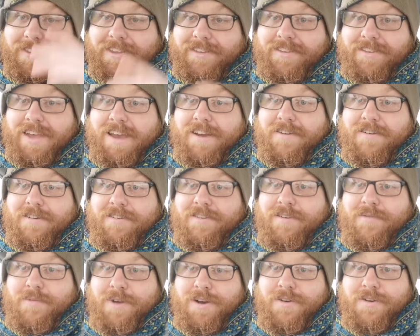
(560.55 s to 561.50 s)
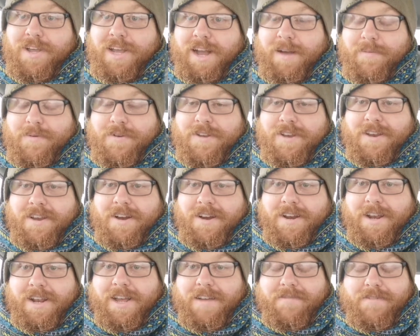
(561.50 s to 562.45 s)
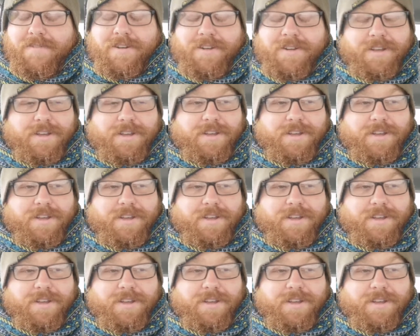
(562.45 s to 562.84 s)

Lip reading: terrorism only happened at 9/11,